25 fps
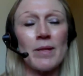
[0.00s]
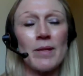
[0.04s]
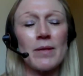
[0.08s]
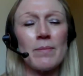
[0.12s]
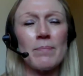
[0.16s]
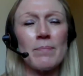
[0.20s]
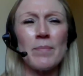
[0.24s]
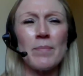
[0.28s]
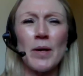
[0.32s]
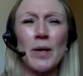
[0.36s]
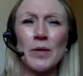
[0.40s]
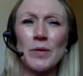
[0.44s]
But
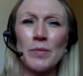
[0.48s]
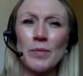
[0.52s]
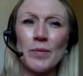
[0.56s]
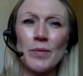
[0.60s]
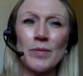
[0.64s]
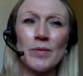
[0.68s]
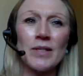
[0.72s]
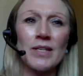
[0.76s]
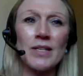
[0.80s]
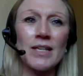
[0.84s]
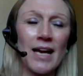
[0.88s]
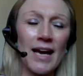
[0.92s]
at the
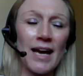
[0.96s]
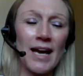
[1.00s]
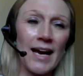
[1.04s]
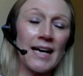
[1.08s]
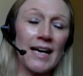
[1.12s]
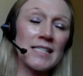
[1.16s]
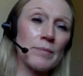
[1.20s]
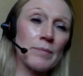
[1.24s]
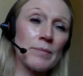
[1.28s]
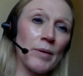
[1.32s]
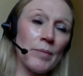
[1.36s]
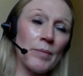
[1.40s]
moment, yeah, it
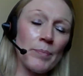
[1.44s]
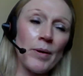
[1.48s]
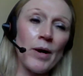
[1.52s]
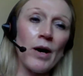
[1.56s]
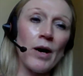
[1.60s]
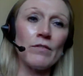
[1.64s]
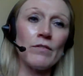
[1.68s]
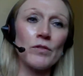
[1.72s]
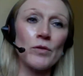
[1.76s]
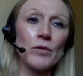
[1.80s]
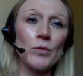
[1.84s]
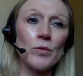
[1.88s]
hasn't been
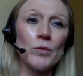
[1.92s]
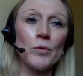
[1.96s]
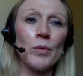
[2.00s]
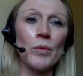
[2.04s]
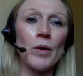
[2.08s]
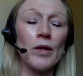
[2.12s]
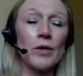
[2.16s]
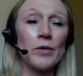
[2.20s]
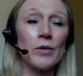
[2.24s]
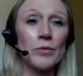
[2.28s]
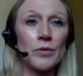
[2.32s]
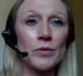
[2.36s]
part of call
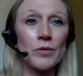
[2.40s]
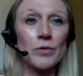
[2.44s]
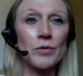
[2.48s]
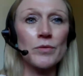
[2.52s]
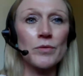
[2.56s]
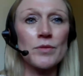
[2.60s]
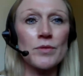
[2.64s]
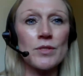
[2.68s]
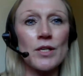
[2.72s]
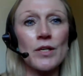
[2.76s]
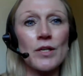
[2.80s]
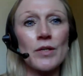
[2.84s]
1 or
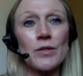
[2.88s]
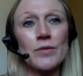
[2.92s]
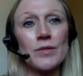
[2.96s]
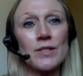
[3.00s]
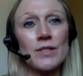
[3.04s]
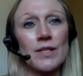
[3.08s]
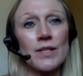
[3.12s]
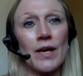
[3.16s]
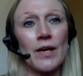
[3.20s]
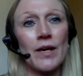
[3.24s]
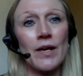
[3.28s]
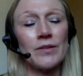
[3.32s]
call 2.
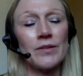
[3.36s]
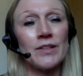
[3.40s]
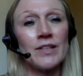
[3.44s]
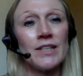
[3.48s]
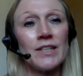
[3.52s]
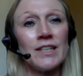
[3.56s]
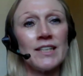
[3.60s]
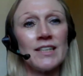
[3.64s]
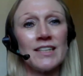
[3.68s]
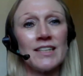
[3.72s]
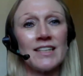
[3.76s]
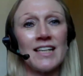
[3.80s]
So
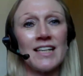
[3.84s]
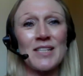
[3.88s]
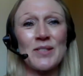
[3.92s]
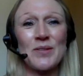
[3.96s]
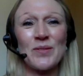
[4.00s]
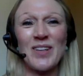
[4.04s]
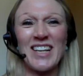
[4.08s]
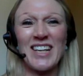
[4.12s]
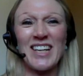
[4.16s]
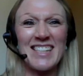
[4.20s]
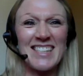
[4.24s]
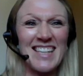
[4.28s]
that's
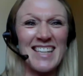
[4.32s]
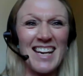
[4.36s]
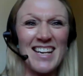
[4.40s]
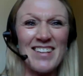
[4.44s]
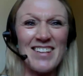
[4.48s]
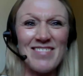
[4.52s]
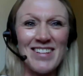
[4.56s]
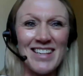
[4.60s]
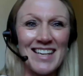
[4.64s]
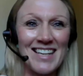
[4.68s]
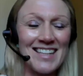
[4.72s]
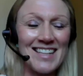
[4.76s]
all I can
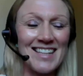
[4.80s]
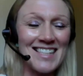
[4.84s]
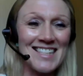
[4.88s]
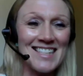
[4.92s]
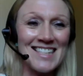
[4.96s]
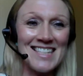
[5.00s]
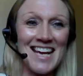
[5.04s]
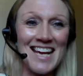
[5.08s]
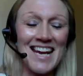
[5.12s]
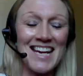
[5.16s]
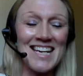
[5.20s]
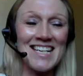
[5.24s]
say really at this
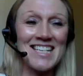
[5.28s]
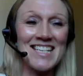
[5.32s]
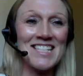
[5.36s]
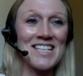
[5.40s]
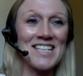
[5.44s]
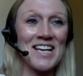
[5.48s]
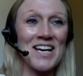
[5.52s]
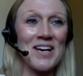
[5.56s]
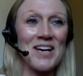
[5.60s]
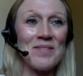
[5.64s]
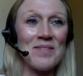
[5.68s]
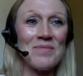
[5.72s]
stage.
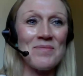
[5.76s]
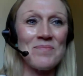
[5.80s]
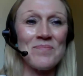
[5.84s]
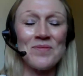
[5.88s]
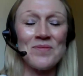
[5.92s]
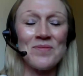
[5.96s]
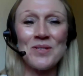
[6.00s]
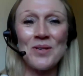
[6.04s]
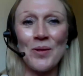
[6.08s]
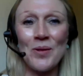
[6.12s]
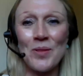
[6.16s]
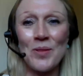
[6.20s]

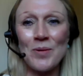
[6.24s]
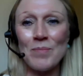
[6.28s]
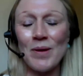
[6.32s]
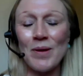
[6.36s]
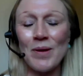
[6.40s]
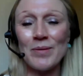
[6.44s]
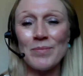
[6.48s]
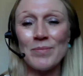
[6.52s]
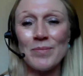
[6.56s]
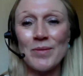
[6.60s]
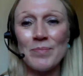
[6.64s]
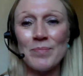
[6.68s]
Not at the
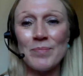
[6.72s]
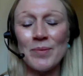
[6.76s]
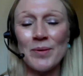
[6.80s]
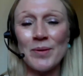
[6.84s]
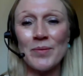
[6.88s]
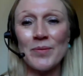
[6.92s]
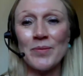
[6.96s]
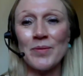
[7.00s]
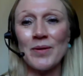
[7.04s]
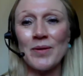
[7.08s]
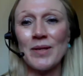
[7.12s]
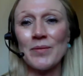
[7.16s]
moment,
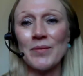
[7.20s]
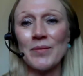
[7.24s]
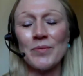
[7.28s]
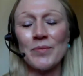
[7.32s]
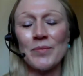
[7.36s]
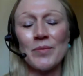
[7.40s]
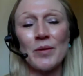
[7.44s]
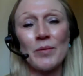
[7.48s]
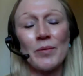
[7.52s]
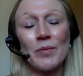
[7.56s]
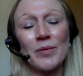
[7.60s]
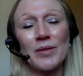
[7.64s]
but we
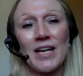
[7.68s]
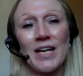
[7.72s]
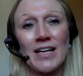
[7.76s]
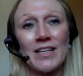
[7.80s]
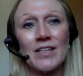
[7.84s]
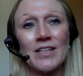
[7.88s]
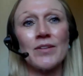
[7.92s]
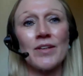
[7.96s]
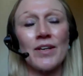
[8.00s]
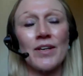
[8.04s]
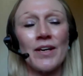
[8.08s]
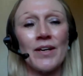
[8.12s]
will let
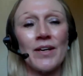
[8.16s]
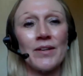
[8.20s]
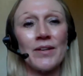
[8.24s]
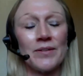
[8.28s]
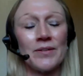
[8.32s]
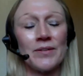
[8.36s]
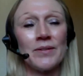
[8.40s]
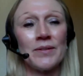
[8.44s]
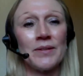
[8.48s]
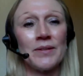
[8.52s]
you know.